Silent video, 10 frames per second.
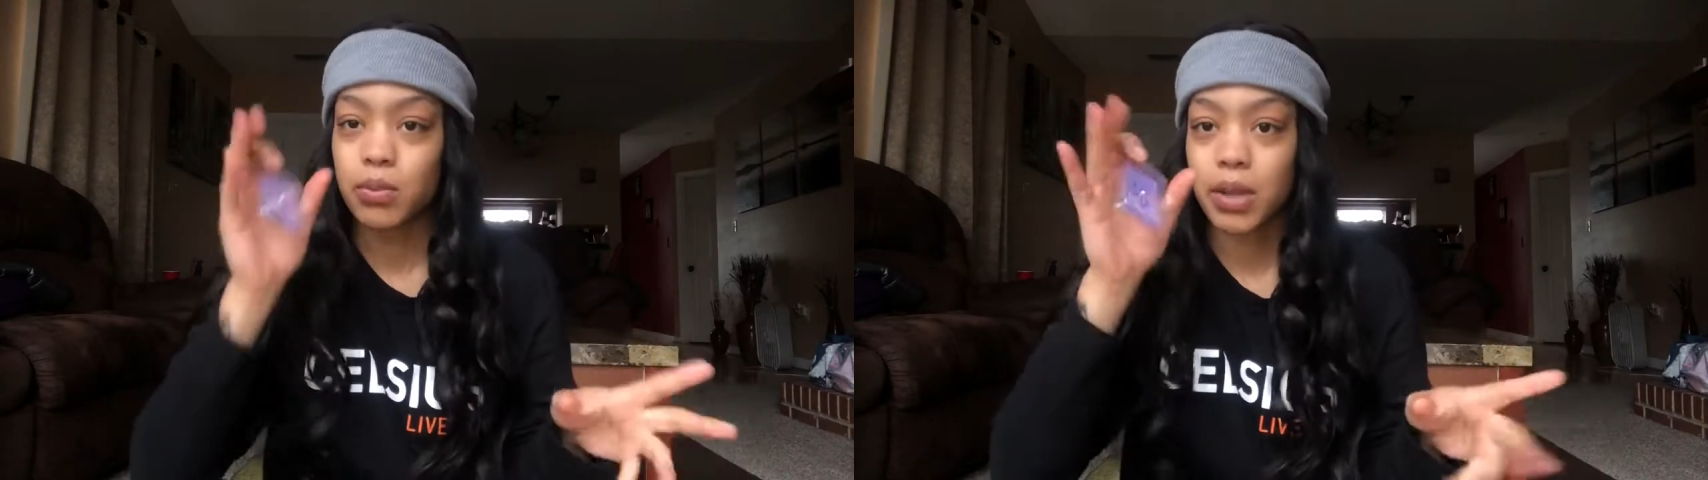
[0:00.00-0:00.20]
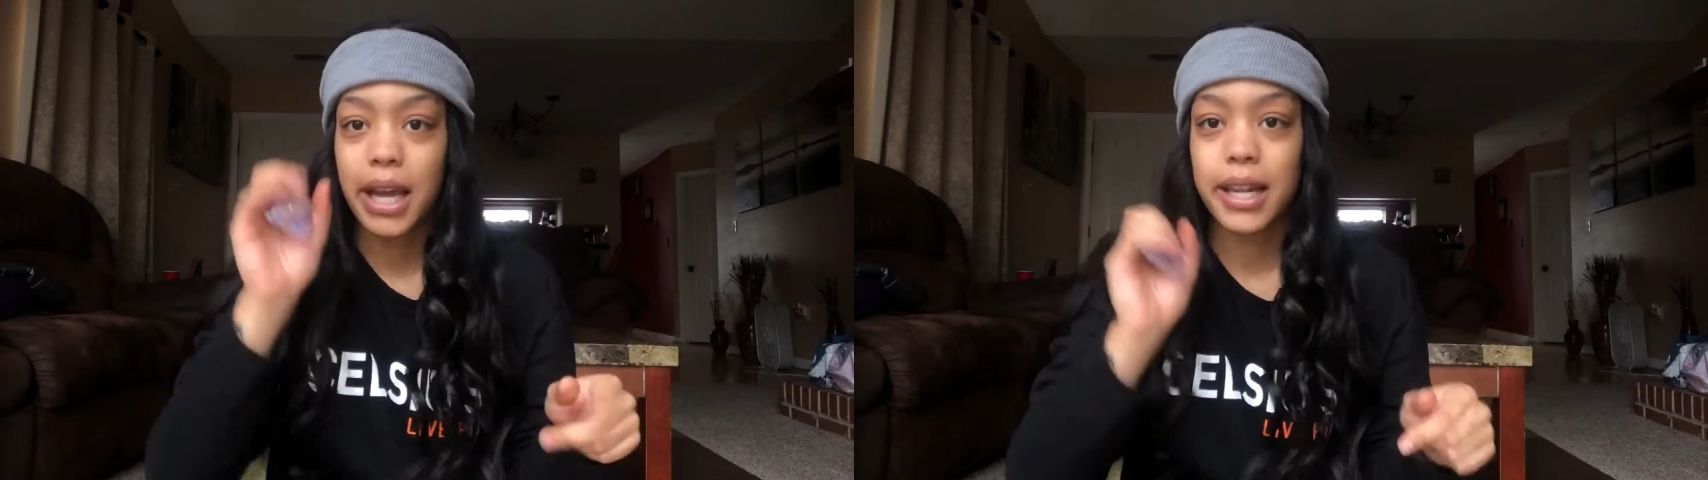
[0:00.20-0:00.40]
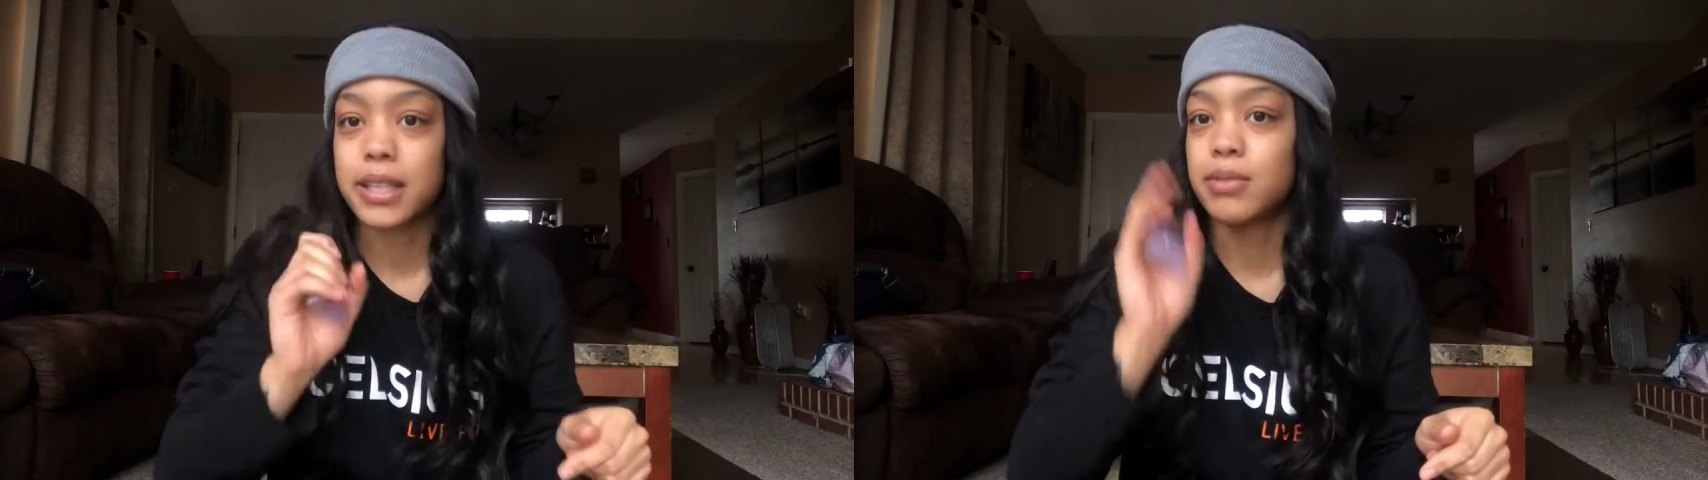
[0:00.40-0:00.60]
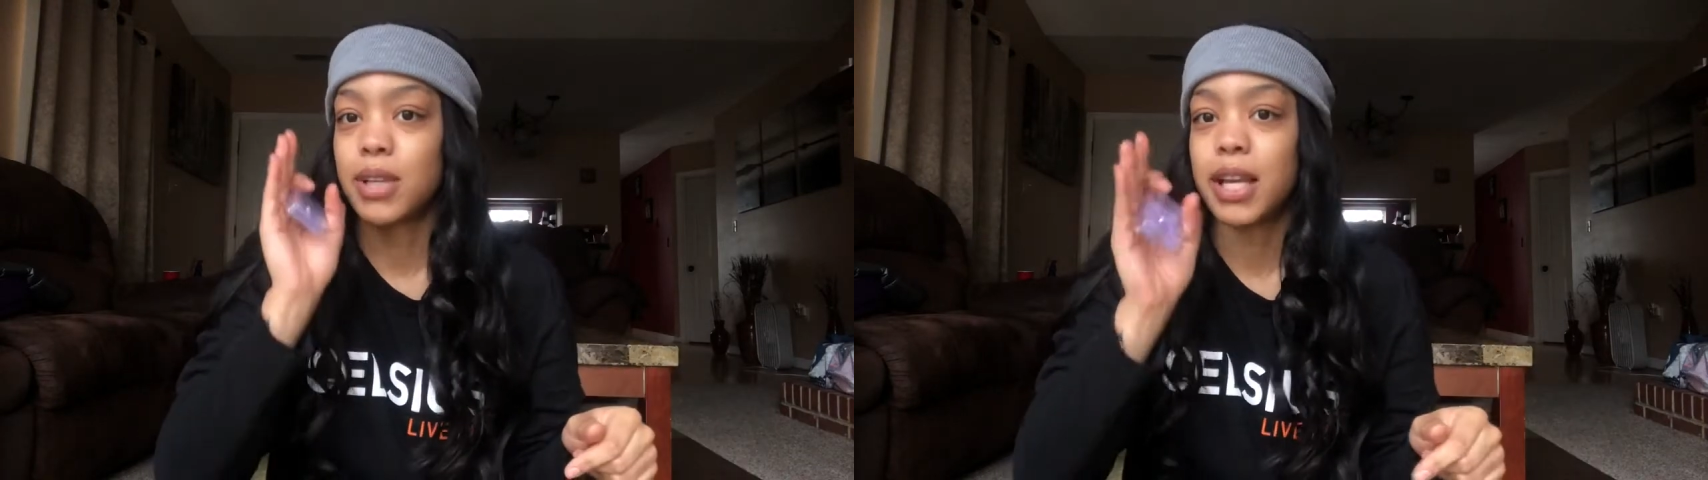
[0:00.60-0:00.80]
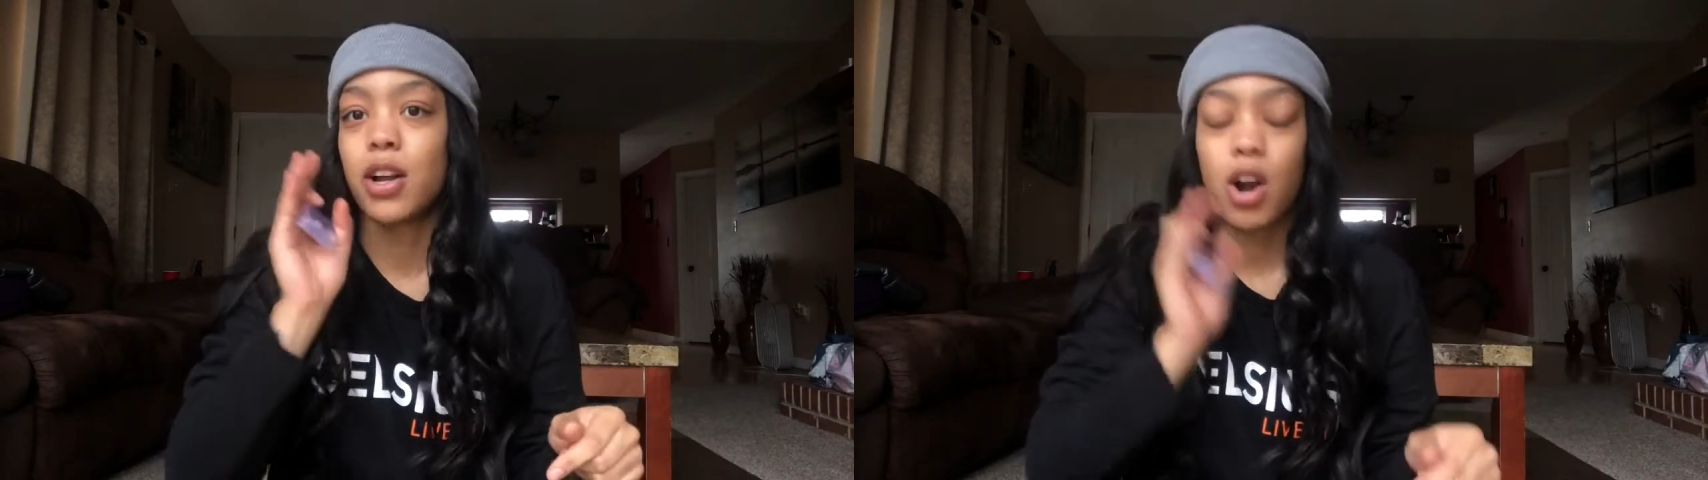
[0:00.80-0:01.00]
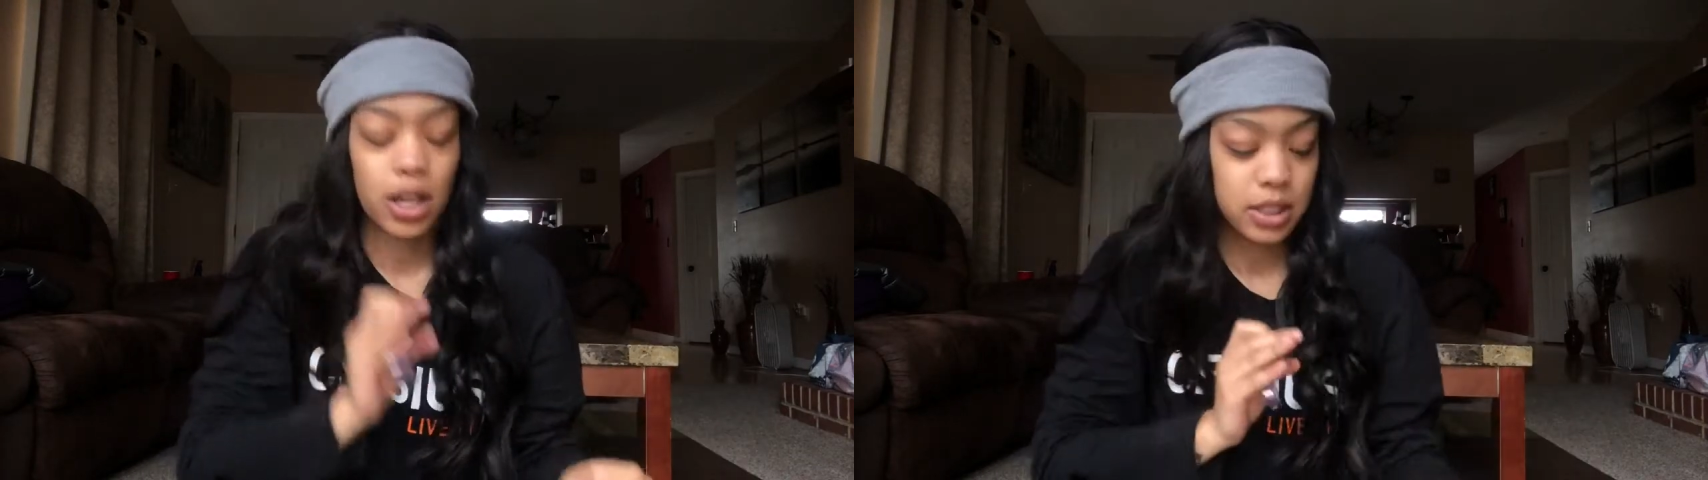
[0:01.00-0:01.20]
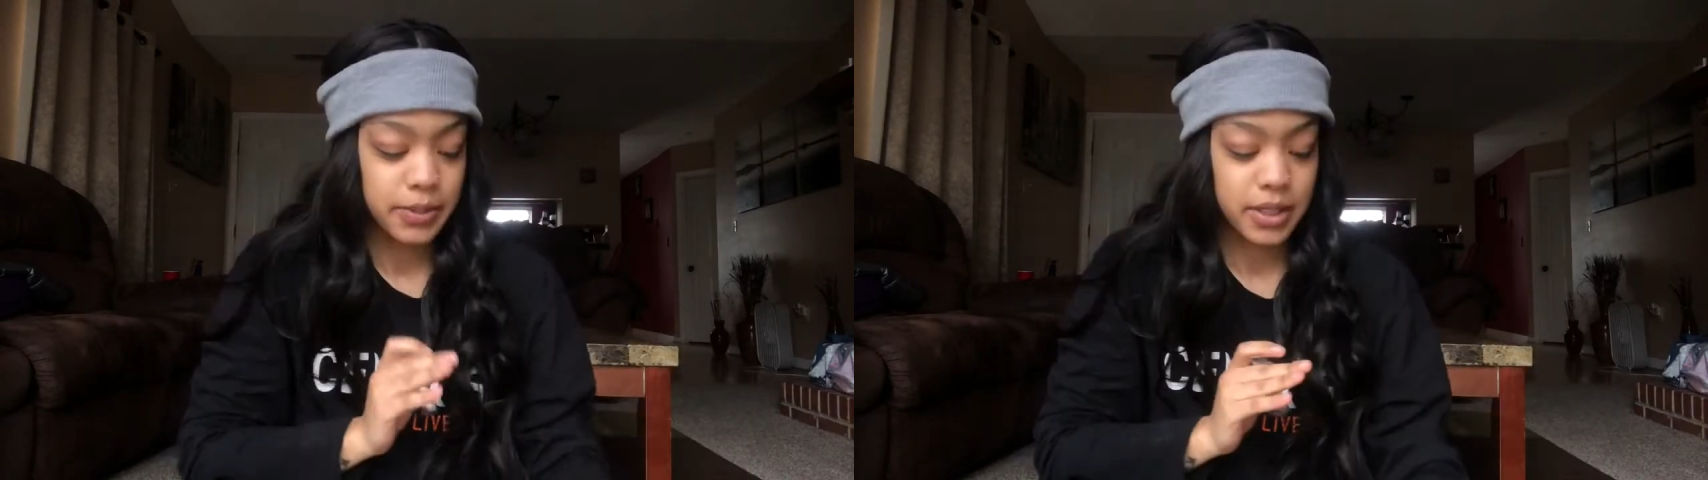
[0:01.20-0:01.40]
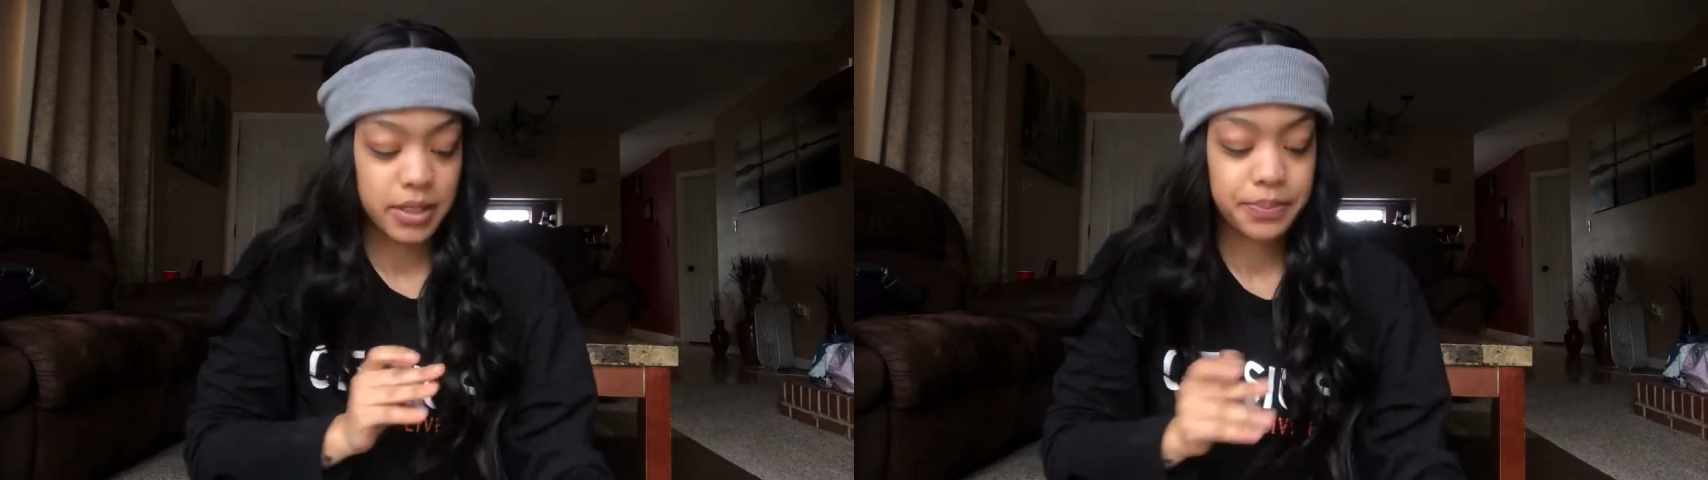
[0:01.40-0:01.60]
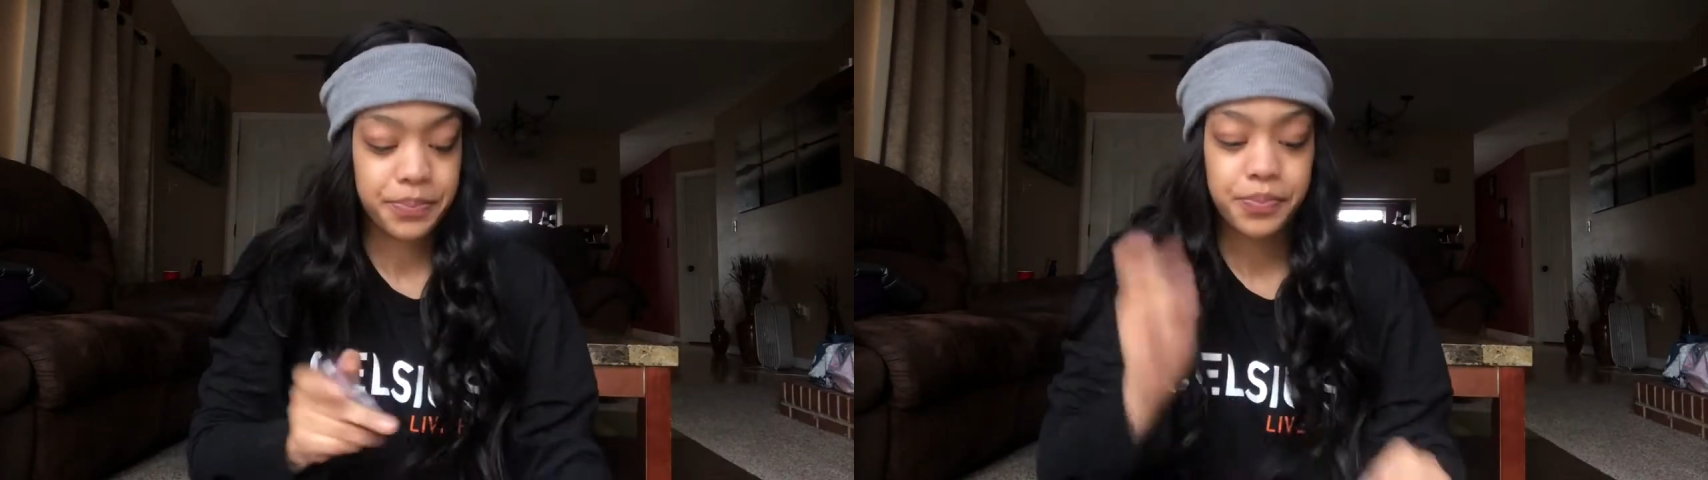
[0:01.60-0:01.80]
We got to get a cartilage piercing.